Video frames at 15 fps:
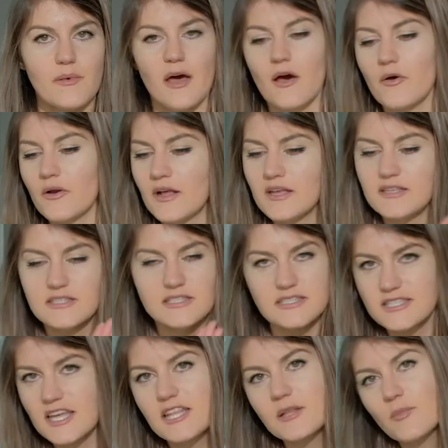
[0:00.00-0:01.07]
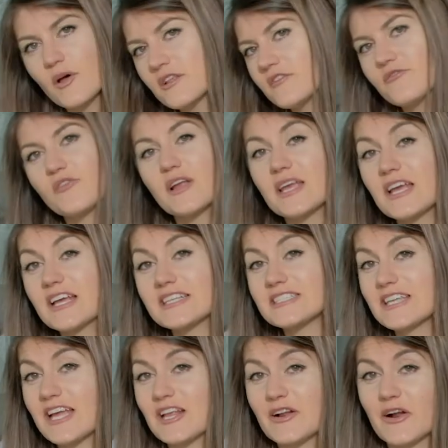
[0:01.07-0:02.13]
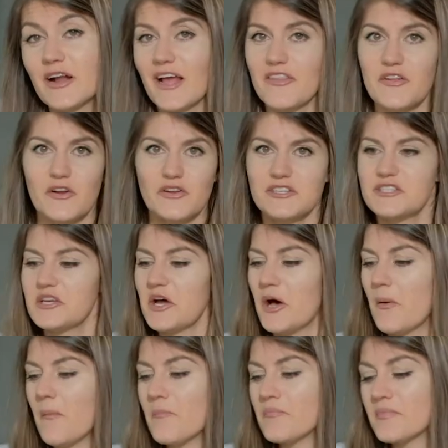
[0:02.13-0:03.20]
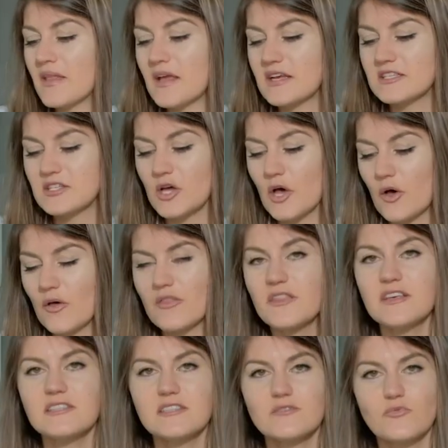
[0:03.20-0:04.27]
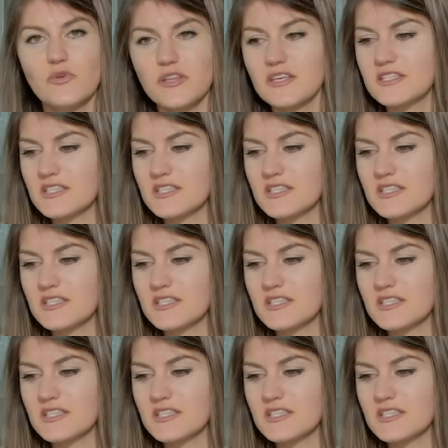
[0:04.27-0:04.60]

out, stick them on the freaking container, and they're good to go. So this is really